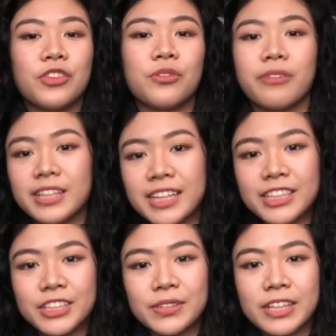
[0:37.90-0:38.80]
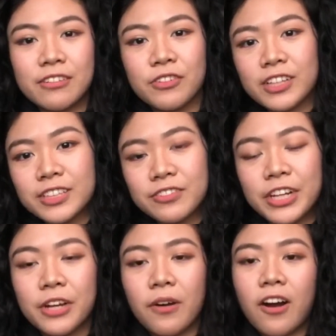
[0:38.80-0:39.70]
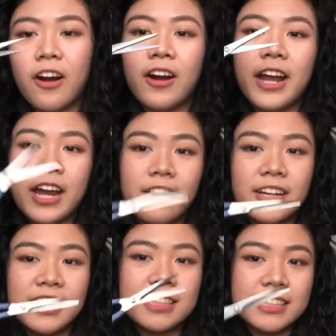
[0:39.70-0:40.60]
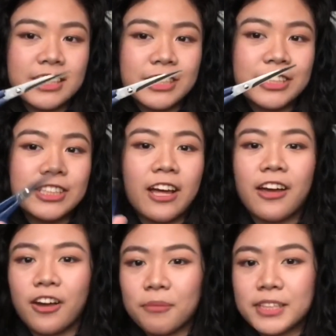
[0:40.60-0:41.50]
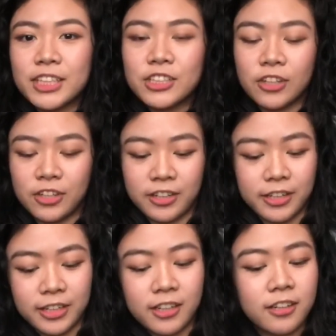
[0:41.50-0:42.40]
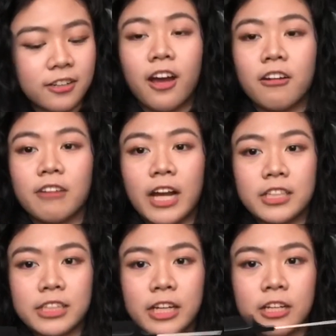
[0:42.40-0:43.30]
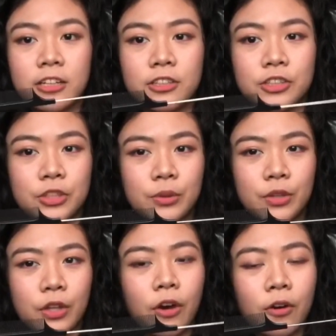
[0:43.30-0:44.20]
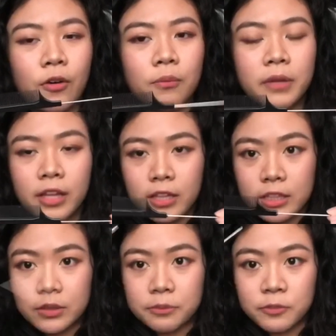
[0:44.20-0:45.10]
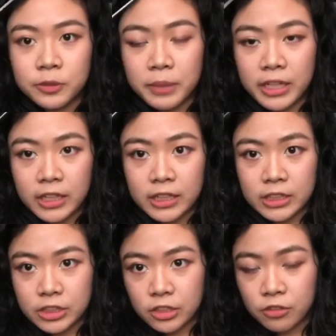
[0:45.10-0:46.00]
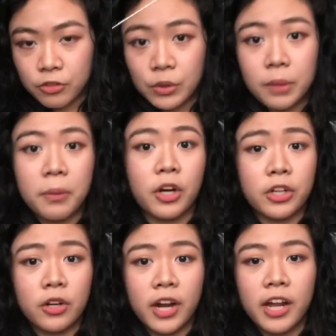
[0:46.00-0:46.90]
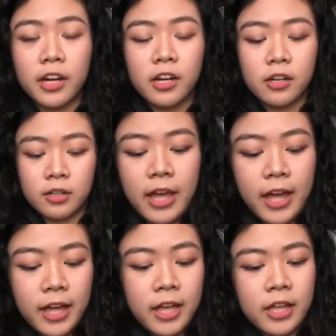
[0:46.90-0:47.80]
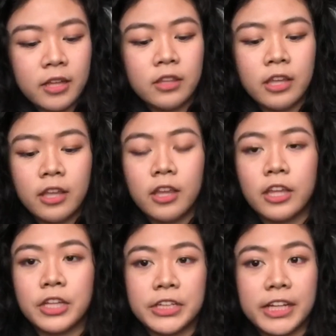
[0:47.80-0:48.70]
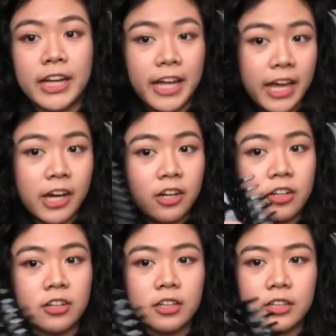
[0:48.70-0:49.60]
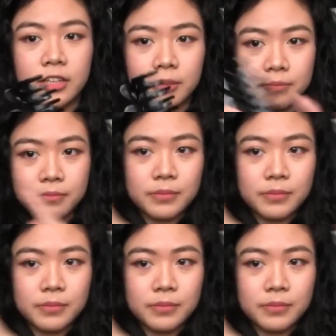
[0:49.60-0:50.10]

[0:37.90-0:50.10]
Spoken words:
3 things you need for this video are hair cutting scissors, I got mine at Target, a rat tail tooth comb, this will make it easier for you to part your hair, and then you need a hair clip